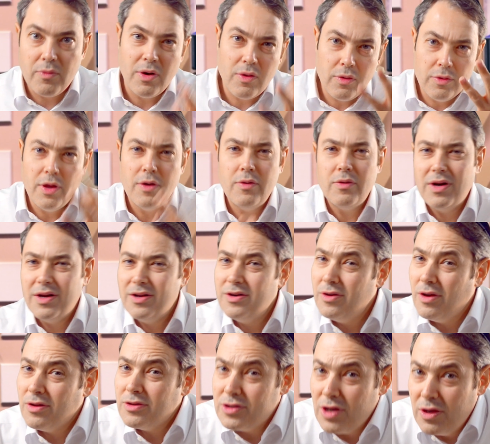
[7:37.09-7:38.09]
well, although
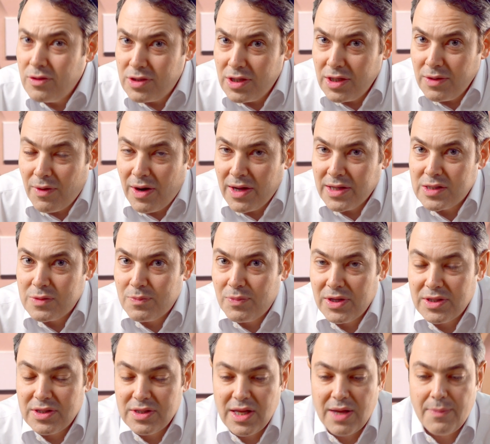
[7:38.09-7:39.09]
not totally
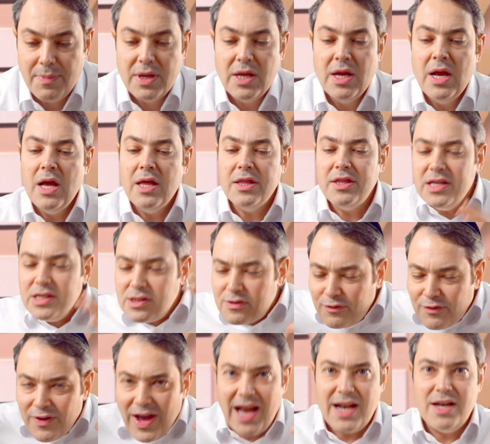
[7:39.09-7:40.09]
widespread today, but these
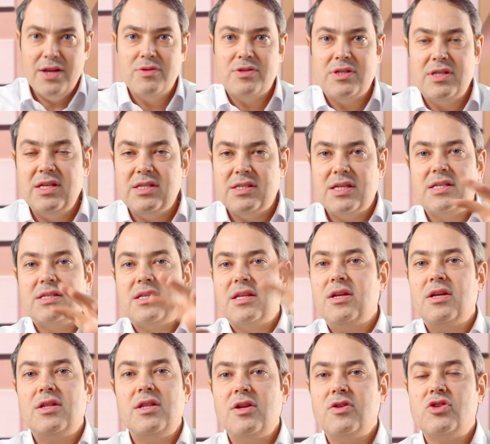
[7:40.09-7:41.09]
values and these things
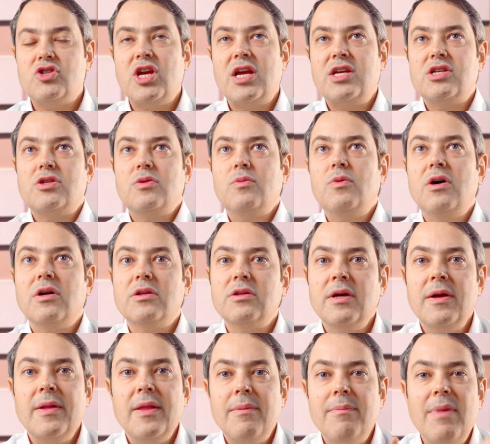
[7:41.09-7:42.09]
that have changed the world,
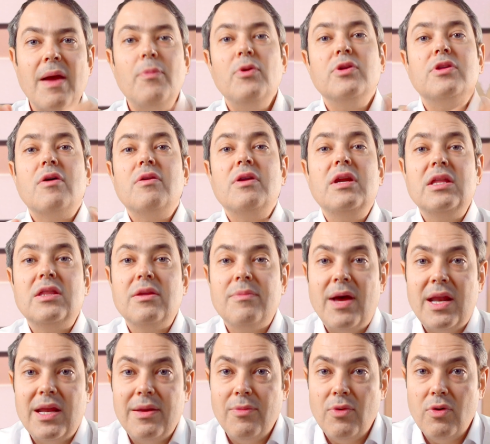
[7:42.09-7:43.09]
maybe we don't need them
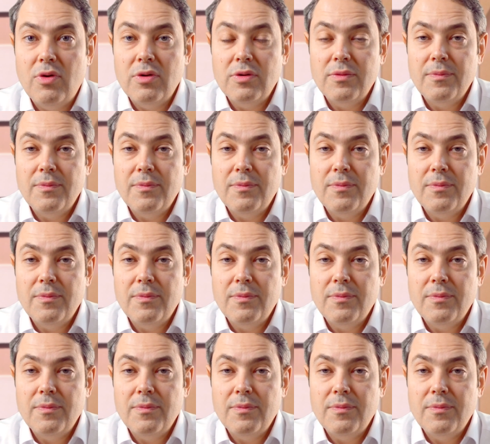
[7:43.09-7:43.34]
anymore.